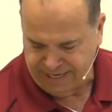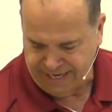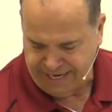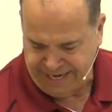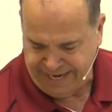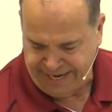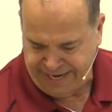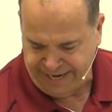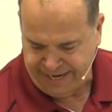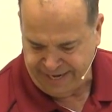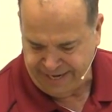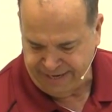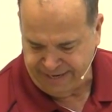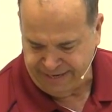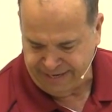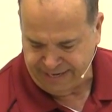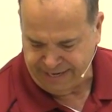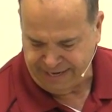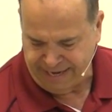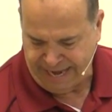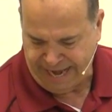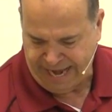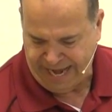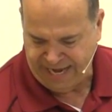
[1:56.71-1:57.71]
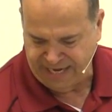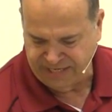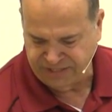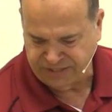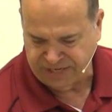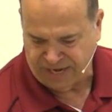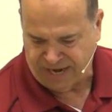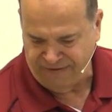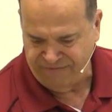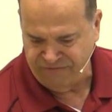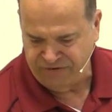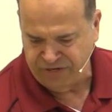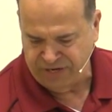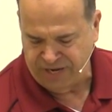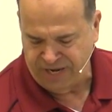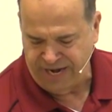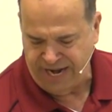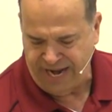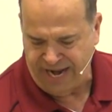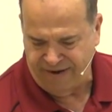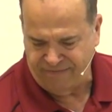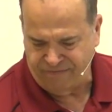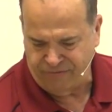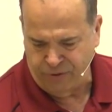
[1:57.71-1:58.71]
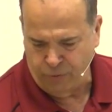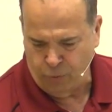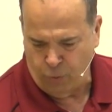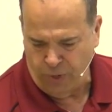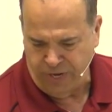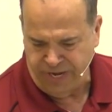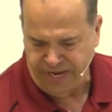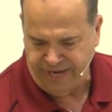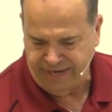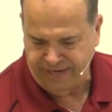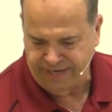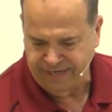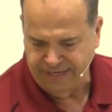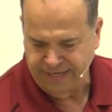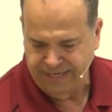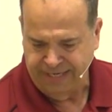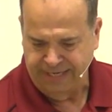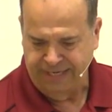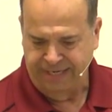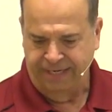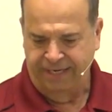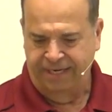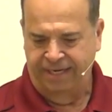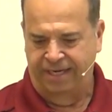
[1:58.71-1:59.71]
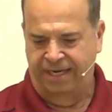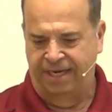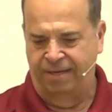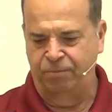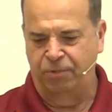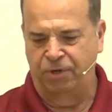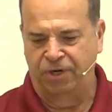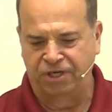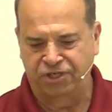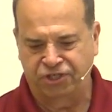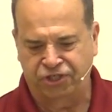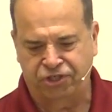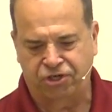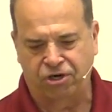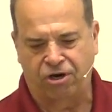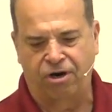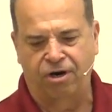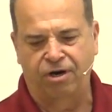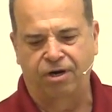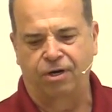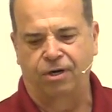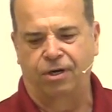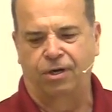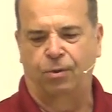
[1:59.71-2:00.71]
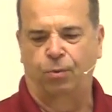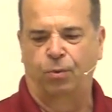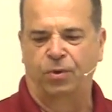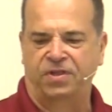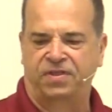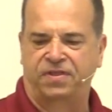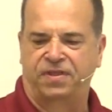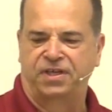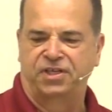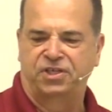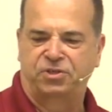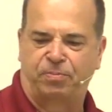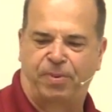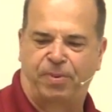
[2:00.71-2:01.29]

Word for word: And as I've done every week, I'm going to start with this